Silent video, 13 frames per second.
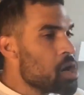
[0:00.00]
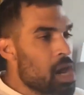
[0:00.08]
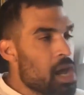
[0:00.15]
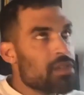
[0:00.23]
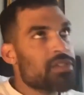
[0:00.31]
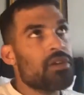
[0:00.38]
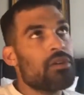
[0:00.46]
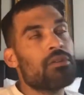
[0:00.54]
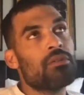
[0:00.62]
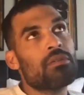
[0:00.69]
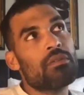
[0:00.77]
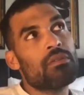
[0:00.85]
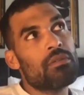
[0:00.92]
yeah.
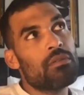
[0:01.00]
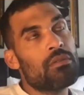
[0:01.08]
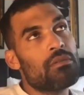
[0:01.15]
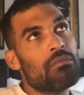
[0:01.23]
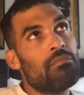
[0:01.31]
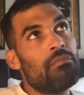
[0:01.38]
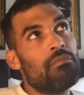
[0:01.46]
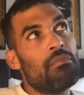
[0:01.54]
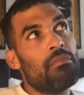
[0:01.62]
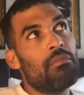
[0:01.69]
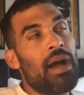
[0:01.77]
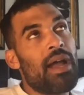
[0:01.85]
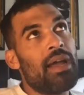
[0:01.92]
So
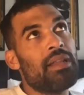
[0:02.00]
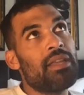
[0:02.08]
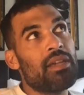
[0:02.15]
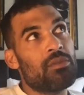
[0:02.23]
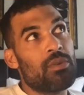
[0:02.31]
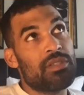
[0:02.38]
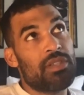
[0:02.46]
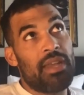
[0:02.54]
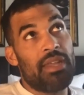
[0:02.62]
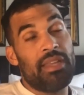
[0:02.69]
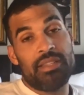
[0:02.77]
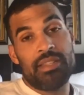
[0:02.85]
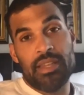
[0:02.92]
my idea was I
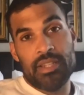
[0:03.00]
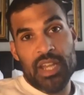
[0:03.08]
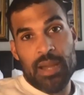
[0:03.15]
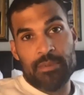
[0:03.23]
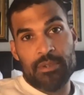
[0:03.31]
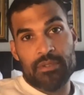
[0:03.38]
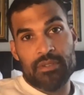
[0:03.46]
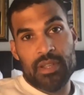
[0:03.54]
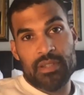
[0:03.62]
needed 10 chapters.